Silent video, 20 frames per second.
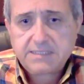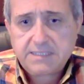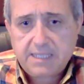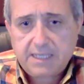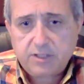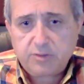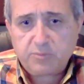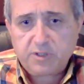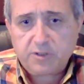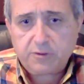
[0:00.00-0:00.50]

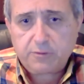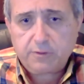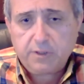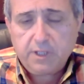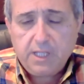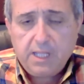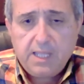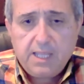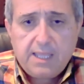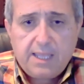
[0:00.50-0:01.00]
nanometer,
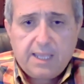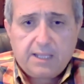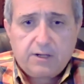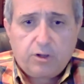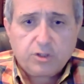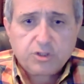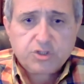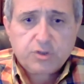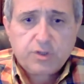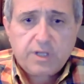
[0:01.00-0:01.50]
and
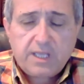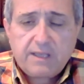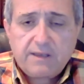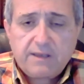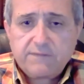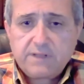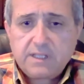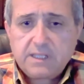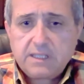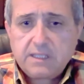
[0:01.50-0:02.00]
also
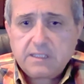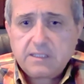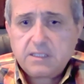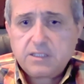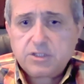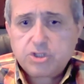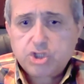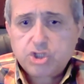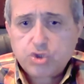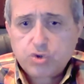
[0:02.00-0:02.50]
have
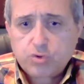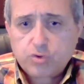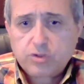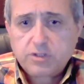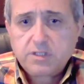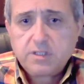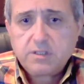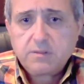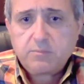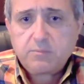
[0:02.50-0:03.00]
a
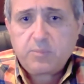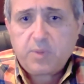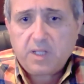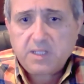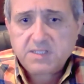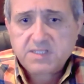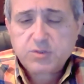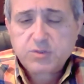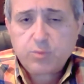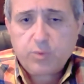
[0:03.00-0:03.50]
short
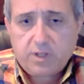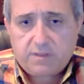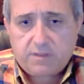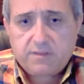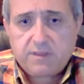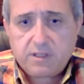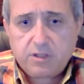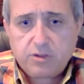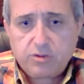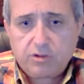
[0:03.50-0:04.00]
pulse width,